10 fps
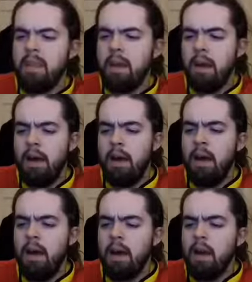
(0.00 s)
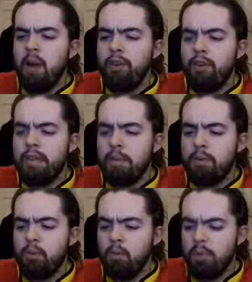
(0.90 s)
FLIRT Like a
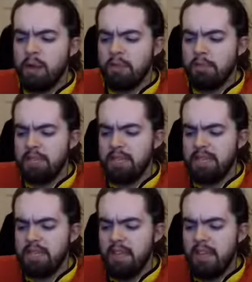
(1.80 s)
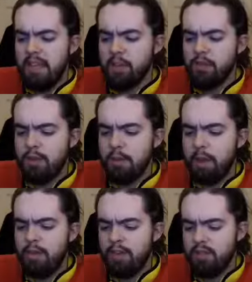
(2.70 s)
Pro brand's BCAA Drink
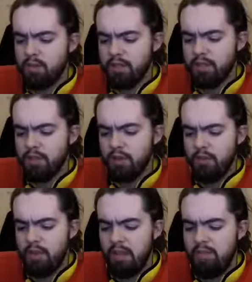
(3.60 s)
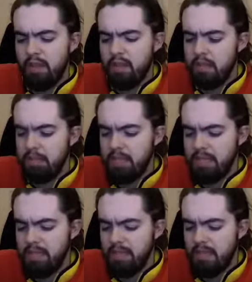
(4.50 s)
Paradise Twist. Sugar-free and vegan
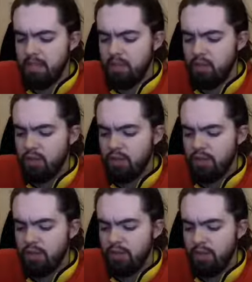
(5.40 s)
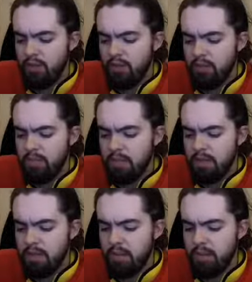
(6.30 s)
BCAA 2500
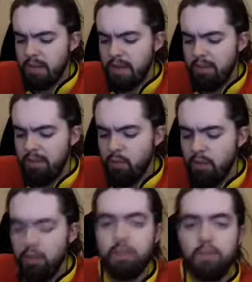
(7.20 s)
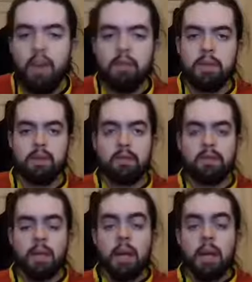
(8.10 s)
milligrams, caffeine 105 milligrams.